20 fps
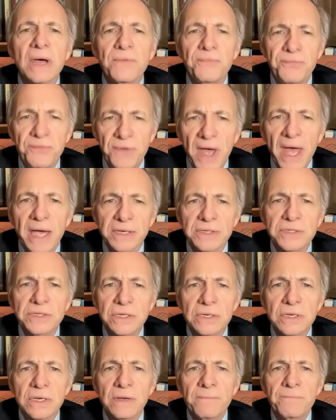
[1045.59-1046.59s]
effect
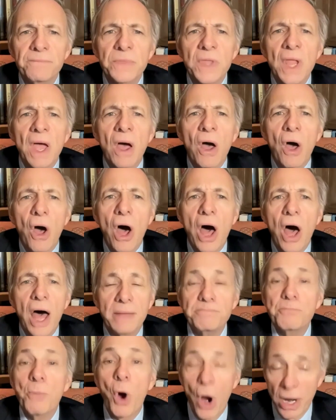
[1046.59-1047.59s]

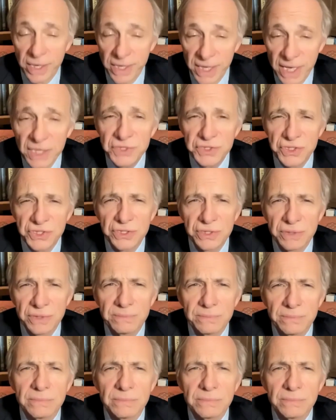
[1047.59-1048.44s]
on markets.